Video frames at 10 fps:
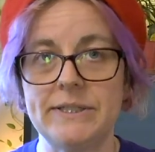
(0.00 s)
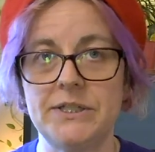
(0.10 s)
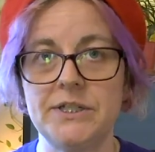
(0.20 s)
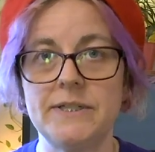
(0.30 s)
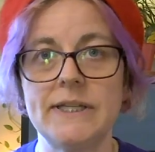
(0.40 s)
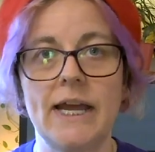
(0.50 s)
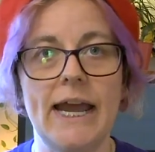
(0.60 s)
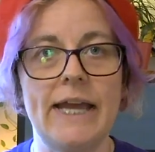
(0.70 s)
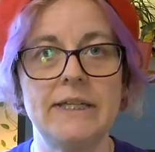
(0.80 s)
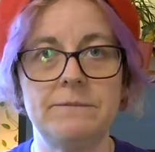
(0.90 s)
messages
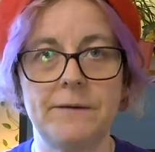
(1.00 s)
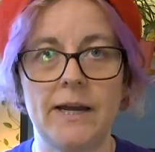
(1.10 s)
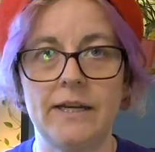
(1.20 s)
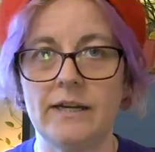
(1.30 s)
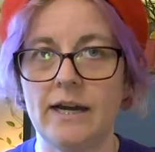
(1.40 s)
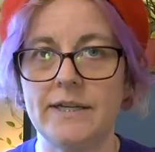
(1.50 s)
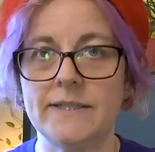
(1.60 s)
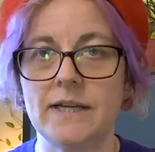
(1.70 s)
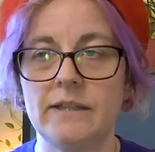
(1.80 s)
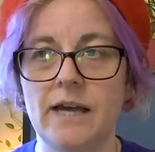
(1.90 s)
and divine
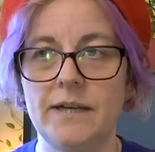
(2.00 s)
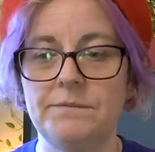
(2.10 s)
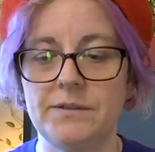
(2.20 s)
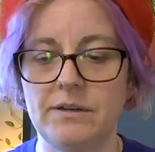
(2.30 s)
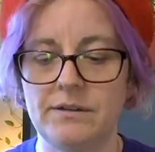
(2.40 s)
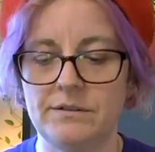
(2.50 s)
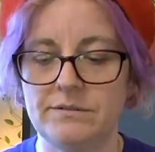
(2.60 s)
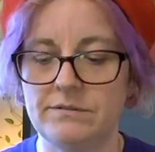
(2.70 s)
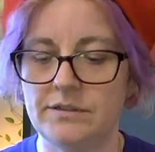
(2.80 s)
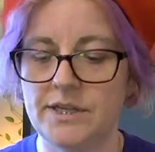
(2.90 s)
guidance. A lot of
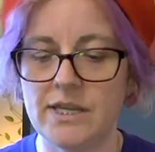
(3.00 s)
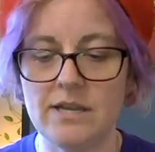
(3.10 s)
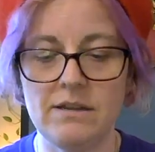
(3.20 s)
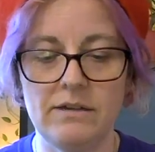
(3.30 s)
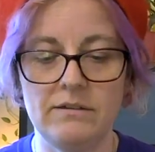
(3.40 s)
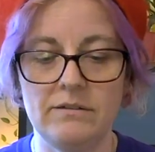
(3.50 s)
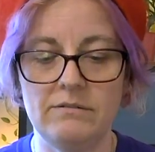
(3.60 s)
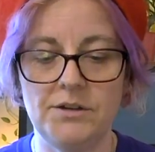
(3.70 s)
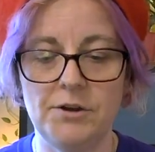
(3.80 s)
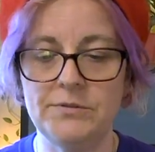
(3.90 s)
the key
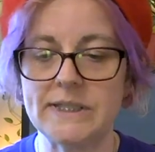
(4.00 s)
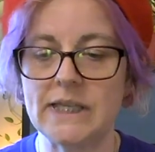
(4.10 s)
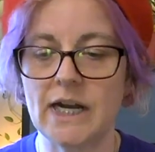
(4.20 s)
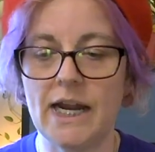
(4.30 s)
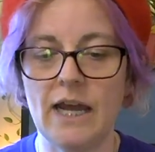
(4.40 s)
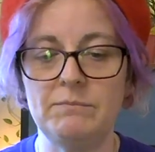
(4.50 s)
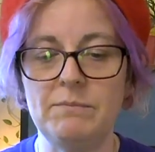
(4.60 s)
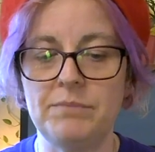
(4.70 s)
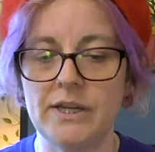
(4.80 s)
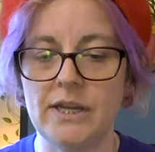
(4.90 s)
notes that I have
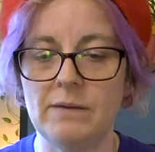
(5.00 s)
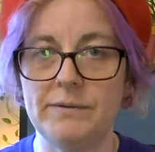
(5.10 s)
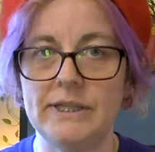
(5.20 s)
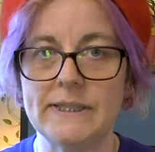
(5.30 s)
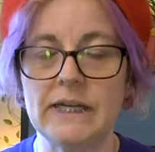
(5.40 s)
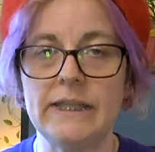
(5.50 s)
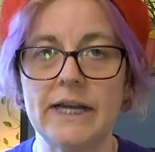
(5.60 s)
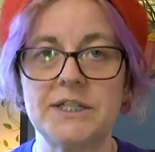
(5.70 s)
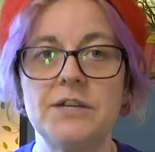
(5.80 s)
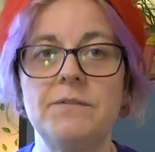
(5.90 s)
been picking up in this
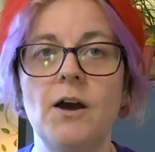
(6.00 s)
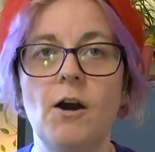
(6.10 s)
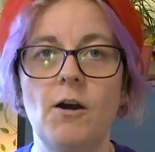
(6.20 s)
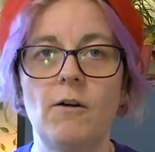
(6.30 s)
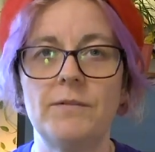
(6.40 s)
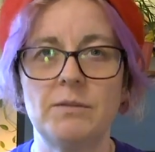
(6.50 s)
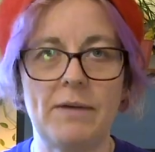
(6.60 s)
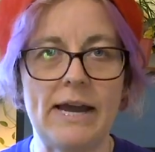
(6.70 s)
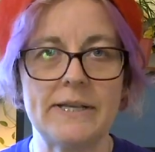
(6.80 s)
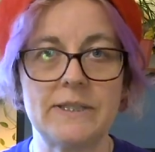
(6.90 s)
collective over the
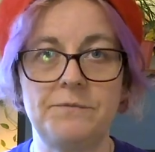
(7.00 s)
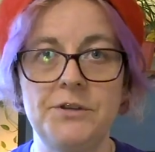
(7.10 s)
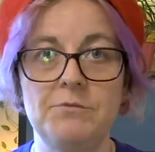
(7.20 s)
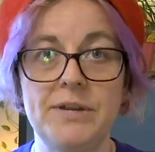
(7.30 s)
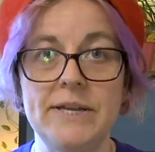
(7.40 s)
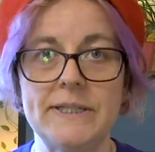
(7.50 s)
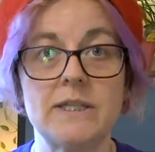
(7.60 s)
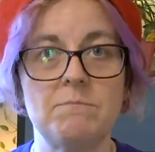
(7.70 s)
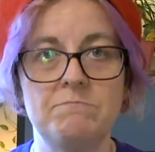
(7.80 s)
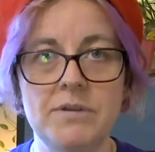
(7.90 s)
past few weeks
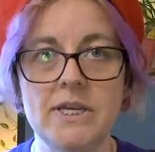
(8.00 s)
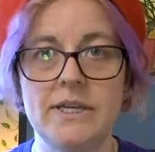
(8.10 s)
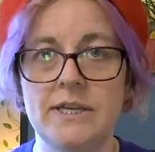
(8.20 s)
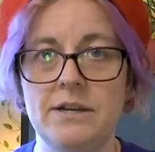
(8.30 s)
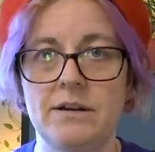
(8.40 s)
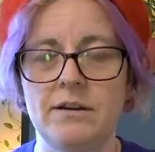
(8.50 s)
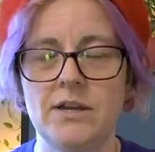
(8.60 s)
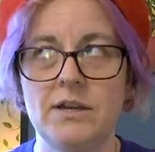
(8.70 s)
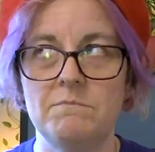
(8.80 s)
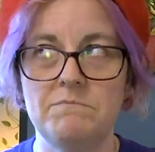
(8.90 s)
is be here,
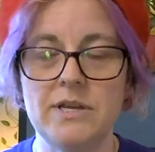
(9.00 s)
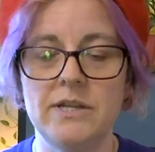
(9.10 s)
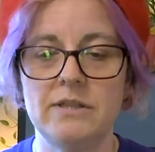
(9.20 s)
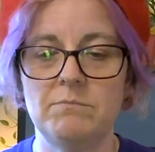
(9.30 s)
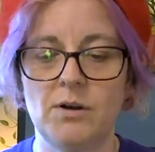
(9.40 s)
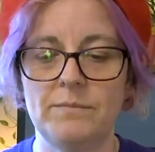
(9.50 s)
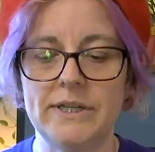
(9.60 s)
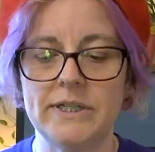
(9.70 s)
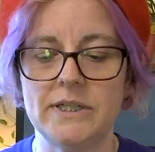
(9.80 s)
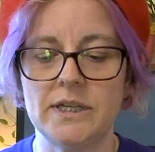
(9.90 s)
be in the
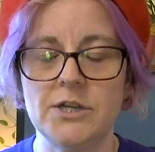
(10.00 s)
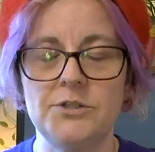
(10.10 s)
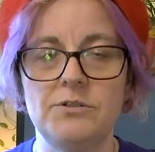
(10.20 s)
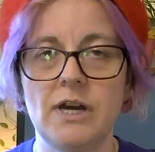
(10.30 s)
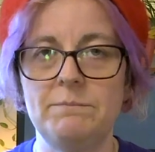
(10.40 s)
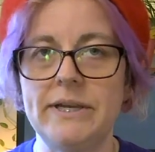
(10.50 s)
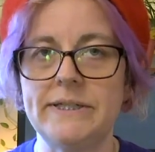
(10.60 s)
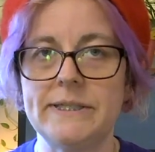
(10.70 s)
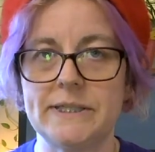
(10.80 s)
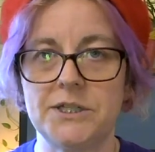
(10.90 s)
moment. Do not
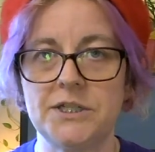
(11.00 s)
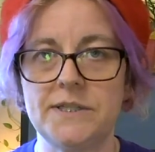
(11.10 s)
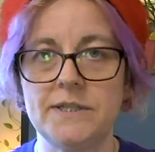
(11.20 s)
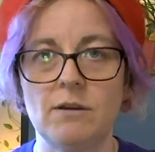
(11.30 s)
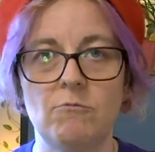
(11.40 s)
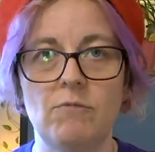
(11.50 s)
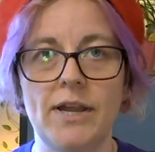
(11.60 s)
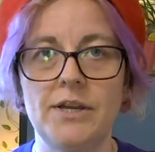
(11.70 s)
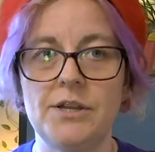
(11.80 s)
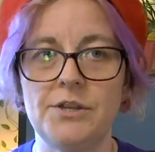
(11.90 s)
make decisions
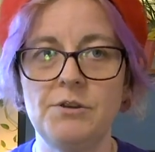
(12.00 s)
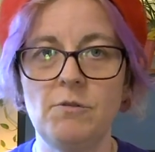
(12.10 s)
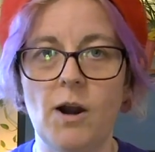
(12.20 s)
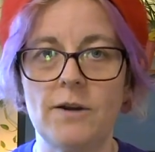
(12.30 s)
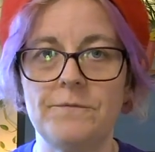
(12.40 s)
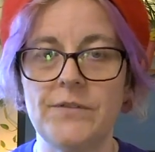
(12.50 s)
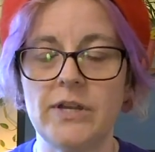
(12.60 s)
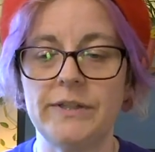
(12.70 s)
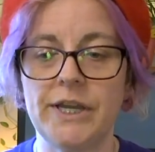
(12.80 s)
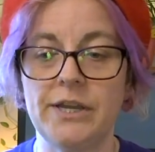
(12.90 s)
when you are
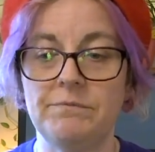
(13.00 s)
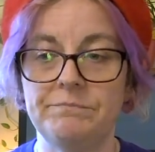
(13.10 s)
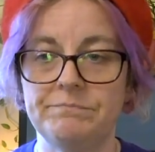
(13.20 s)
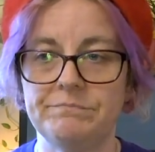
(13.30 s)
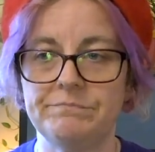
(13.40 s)
feeling